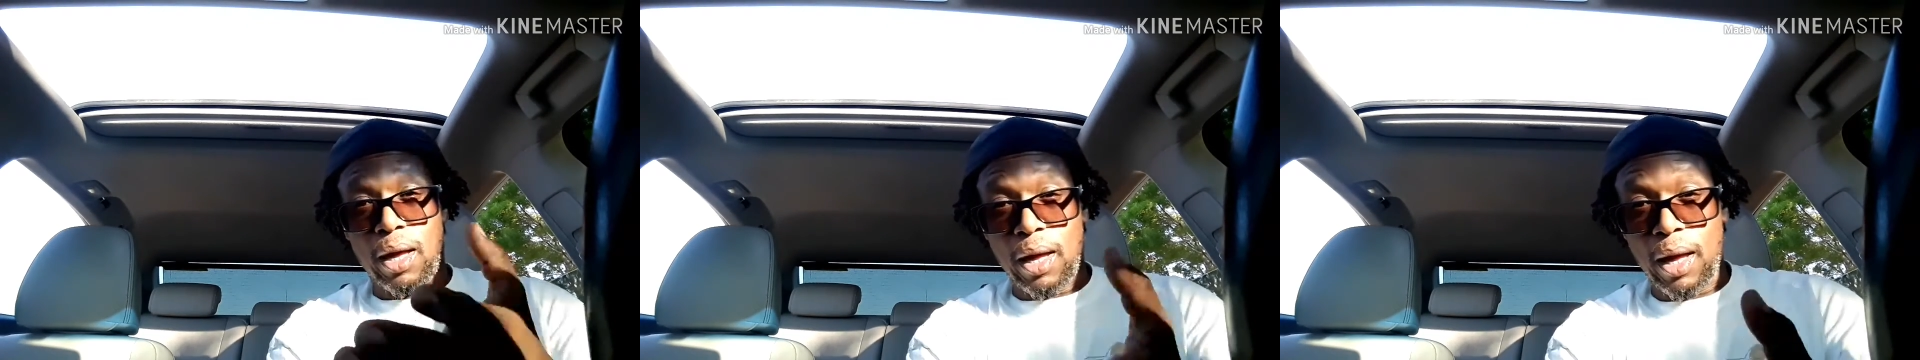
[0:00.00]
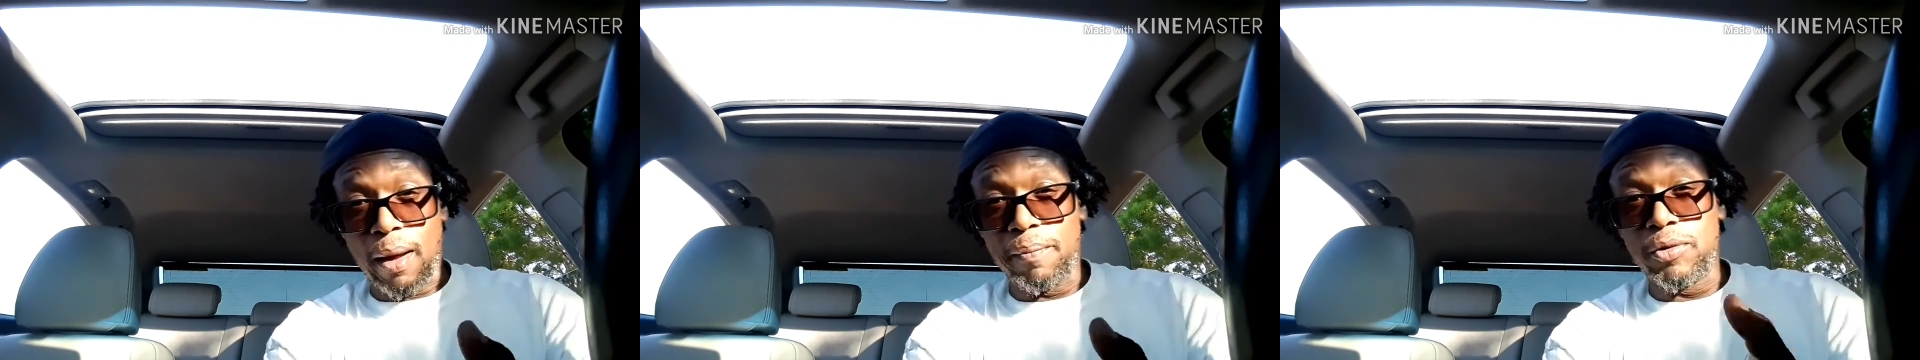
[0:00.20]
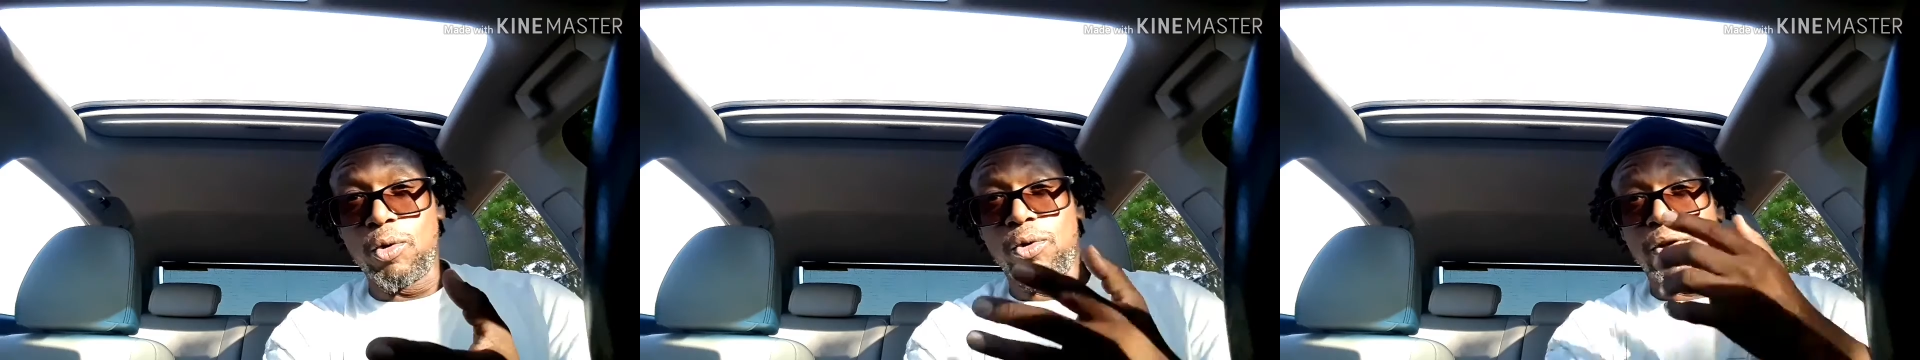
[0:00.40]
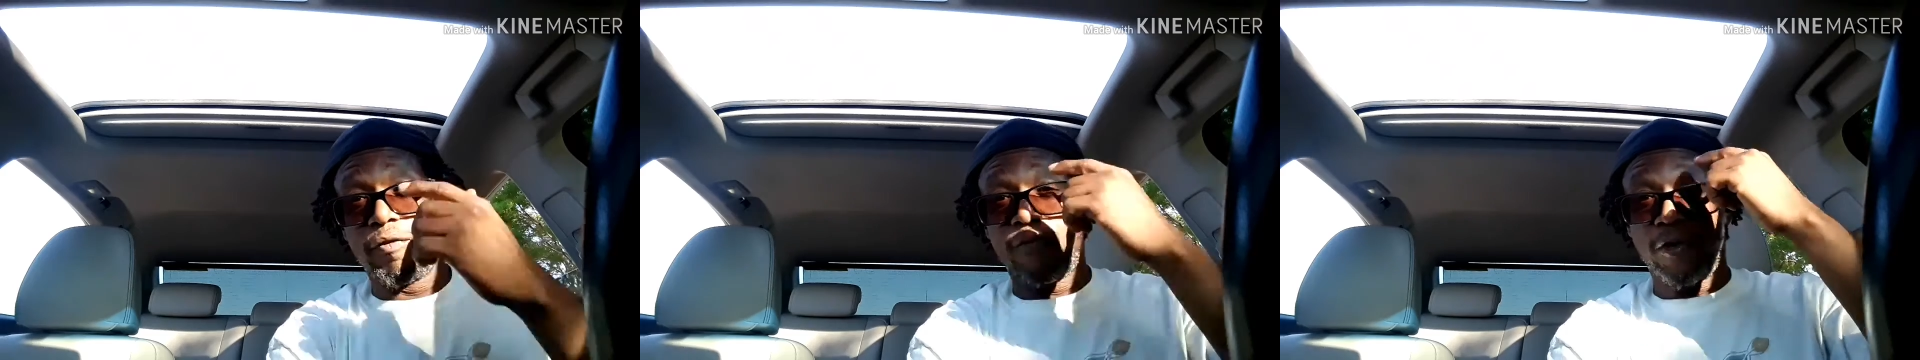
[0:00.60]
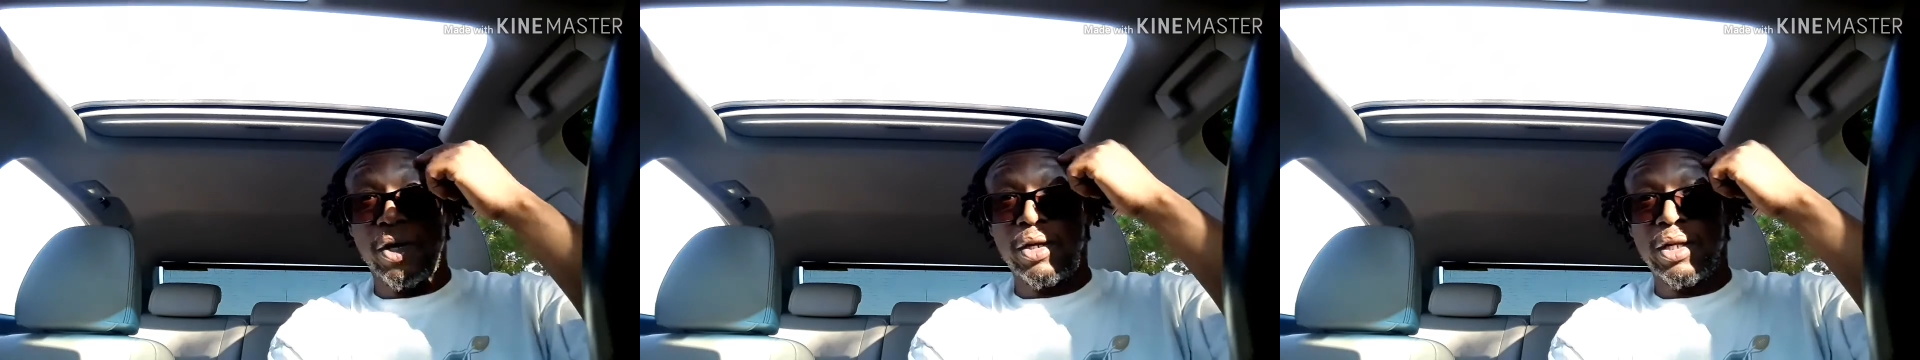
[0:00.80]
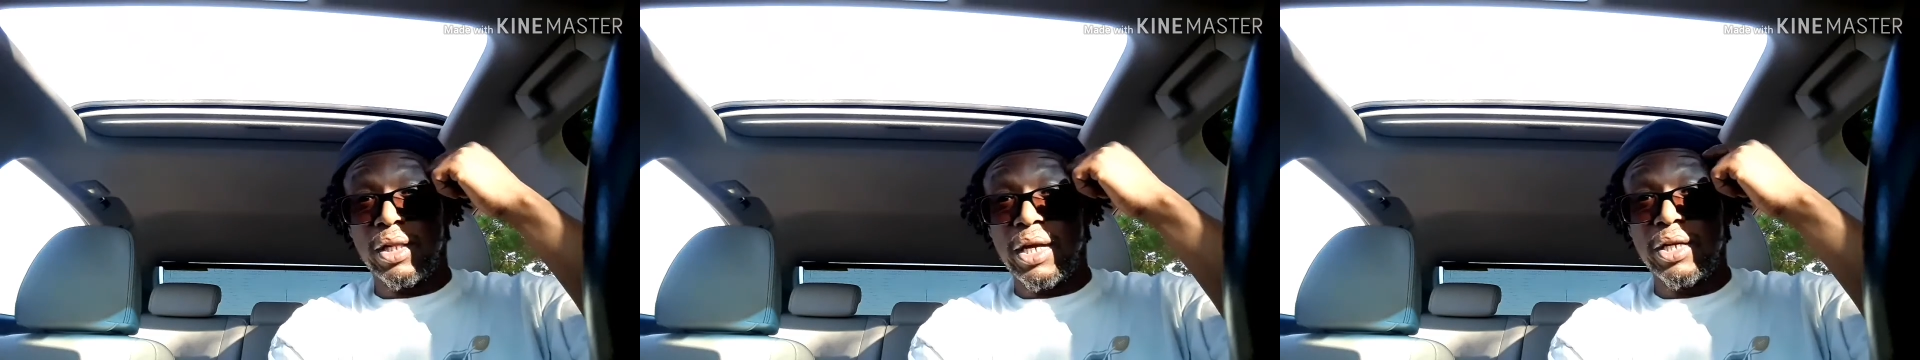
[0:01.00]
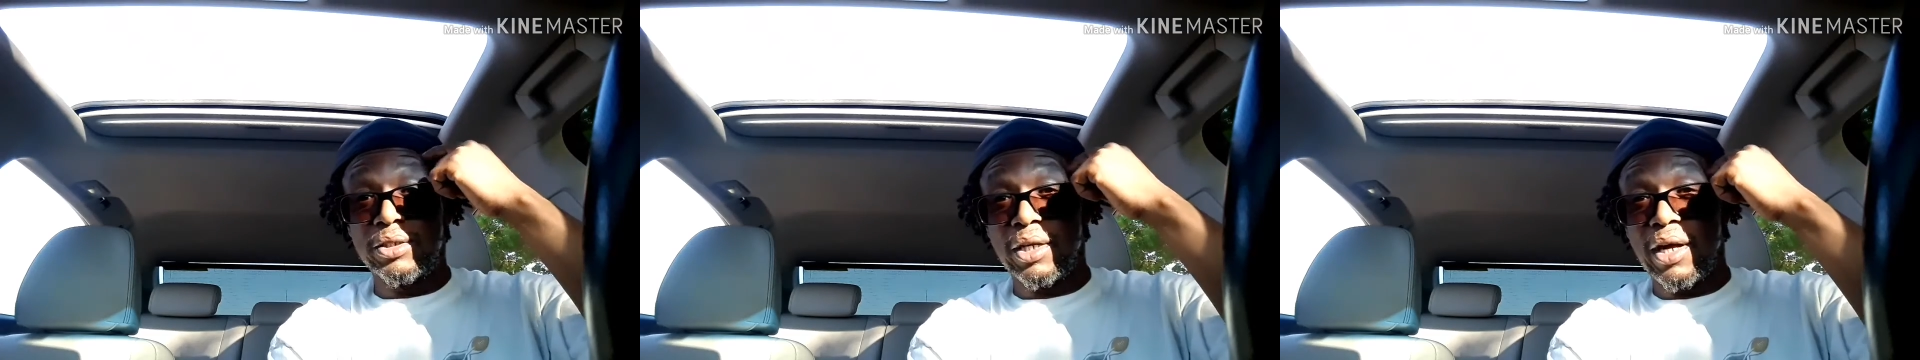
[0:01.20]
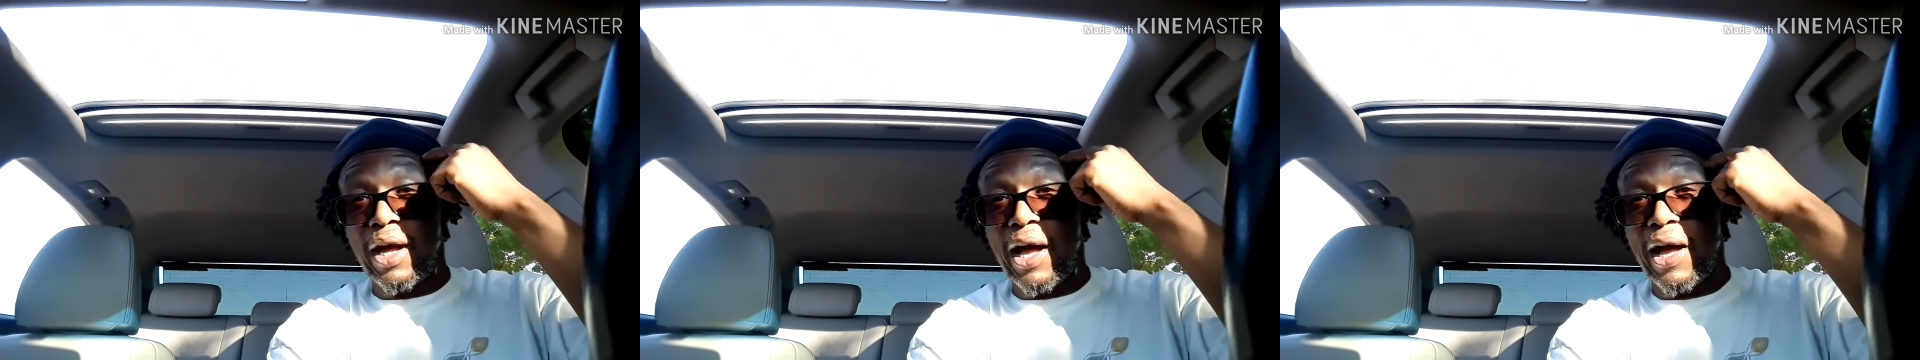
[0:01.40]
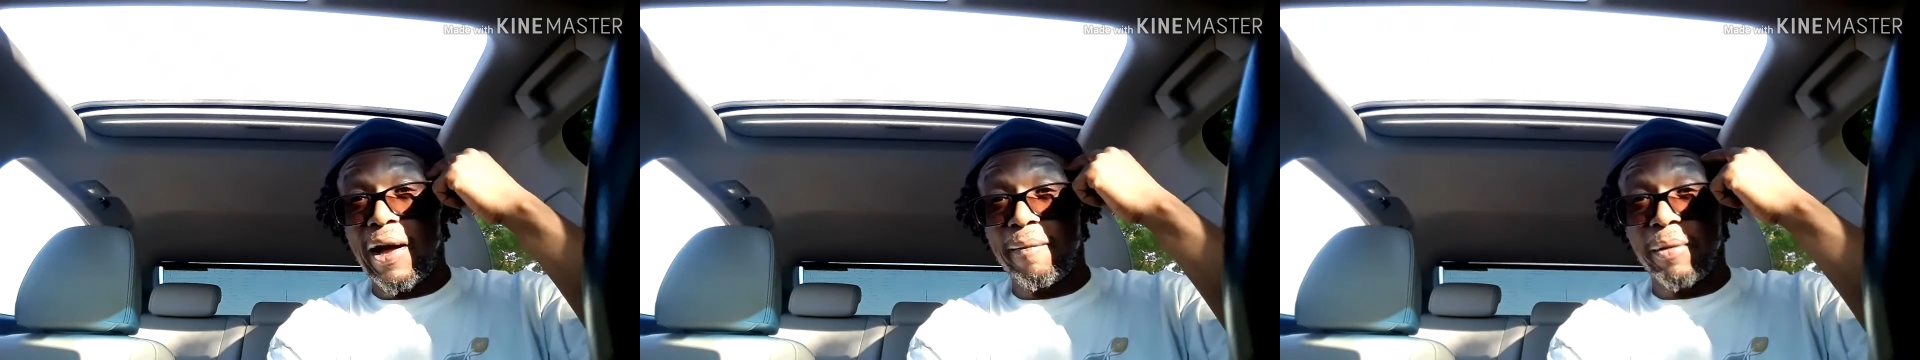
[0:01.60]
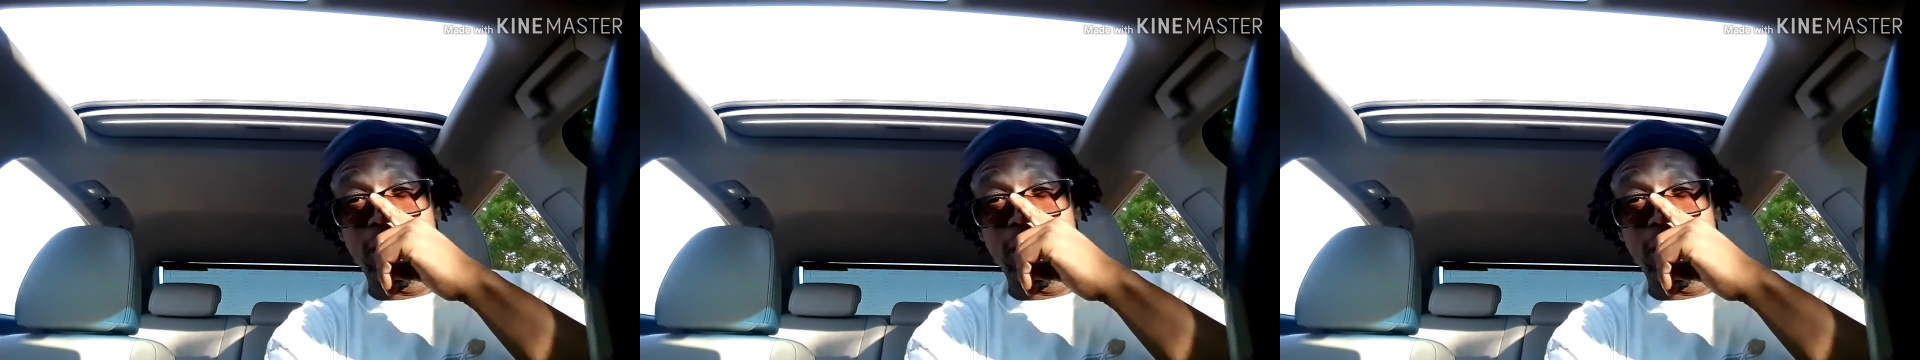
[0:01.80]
I'm doing this for you to lead you to God,